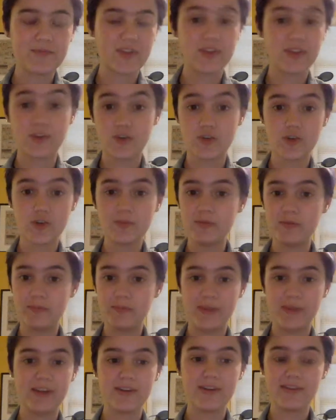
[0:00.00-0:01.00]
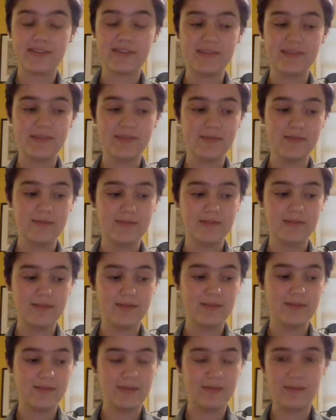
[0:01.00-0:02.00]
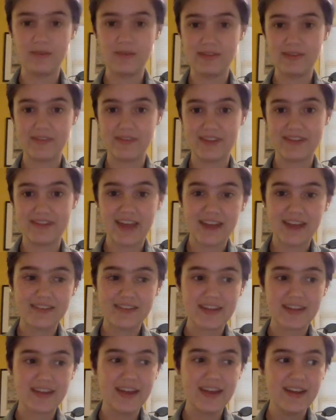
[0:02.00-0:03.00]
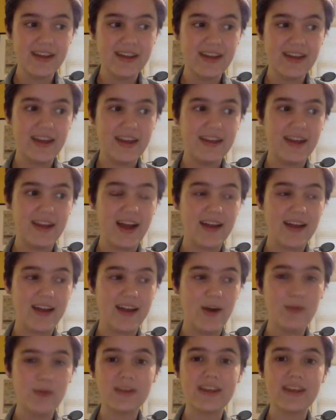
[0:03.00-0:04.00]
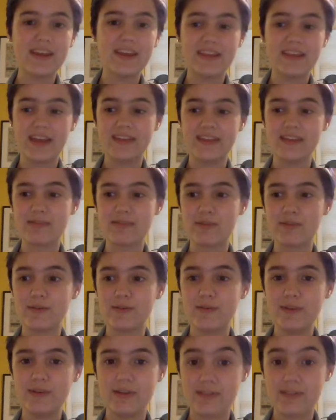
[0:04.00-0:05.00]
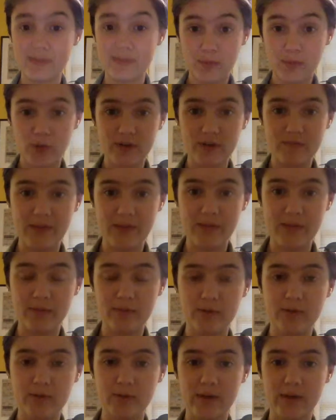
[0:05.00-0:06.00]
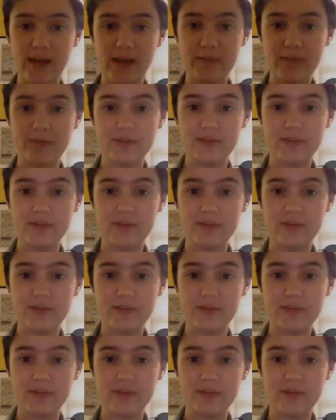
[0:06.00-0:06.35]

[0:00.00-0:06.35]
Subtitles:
The group of peers was fantastic, not only in that these were, supportive people who were able